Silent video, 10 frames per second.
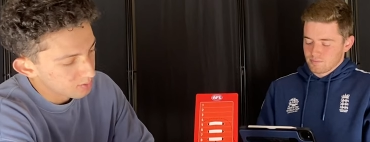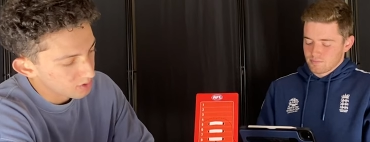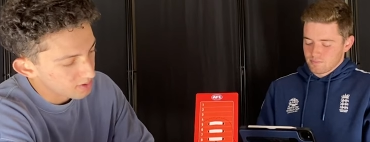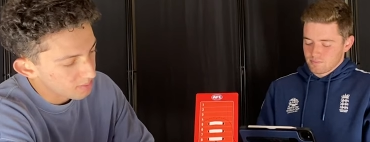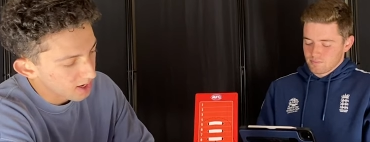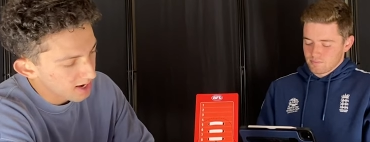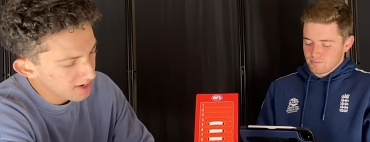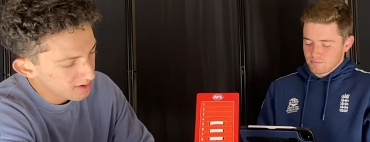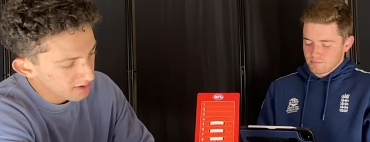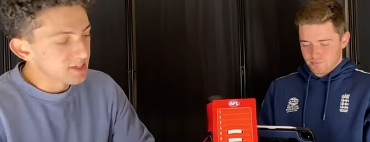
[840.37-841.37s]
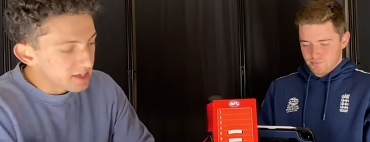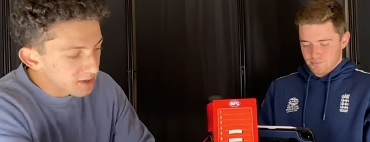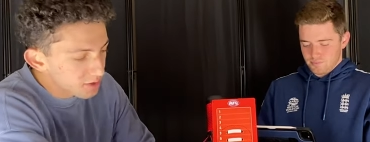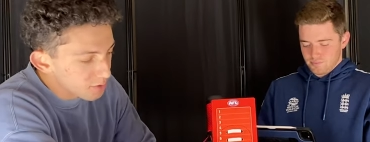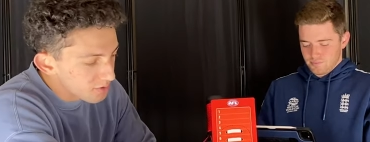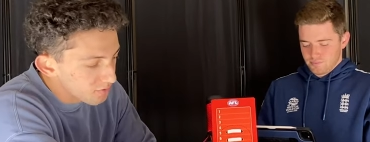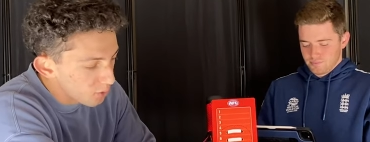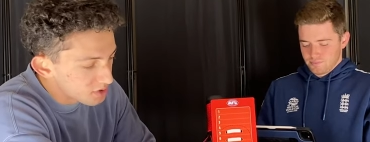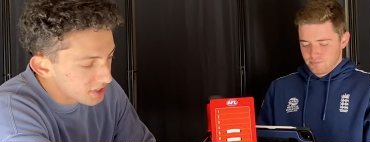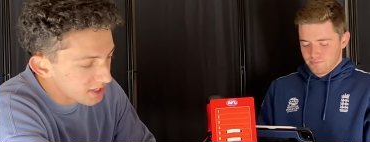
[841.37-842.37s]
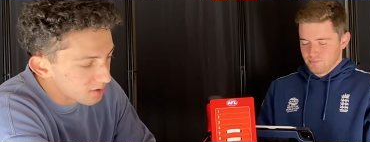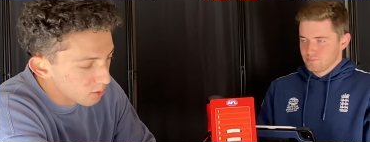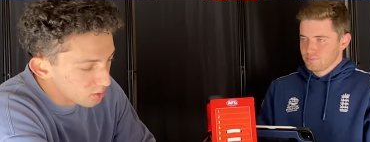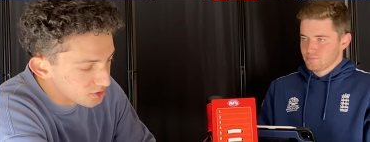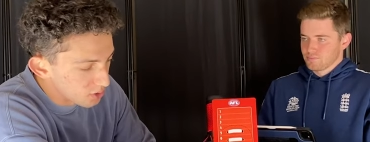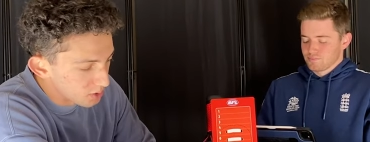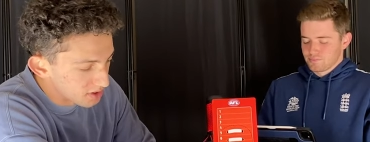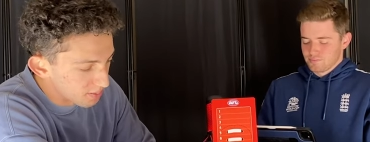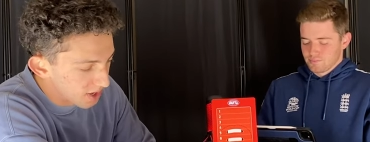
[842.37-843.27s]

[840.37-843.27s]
Speaker 1: with the bye. St Kilda in 14 also with the